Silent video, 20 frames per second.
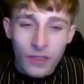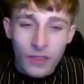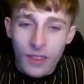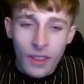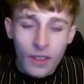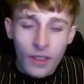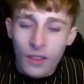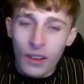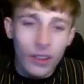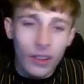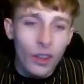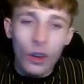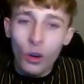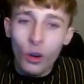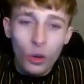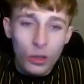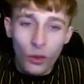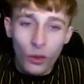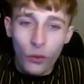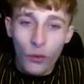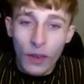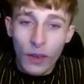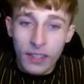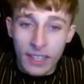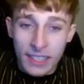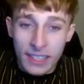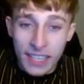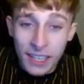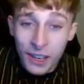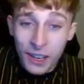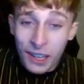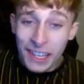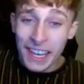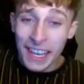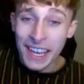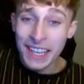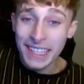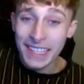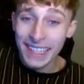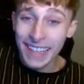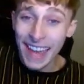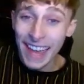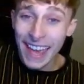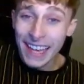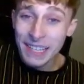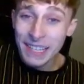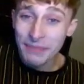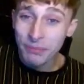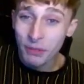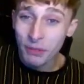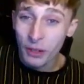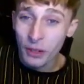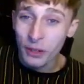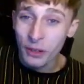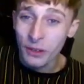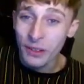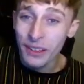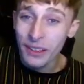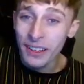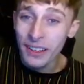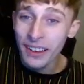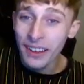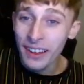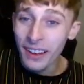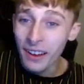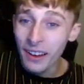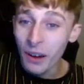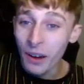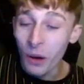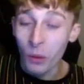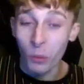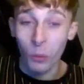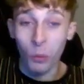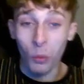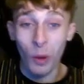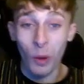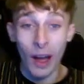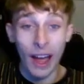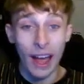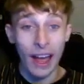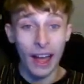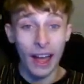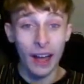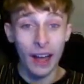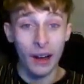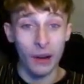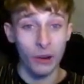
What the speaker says: Like the laws of physics, look at his legs, bro. Wow.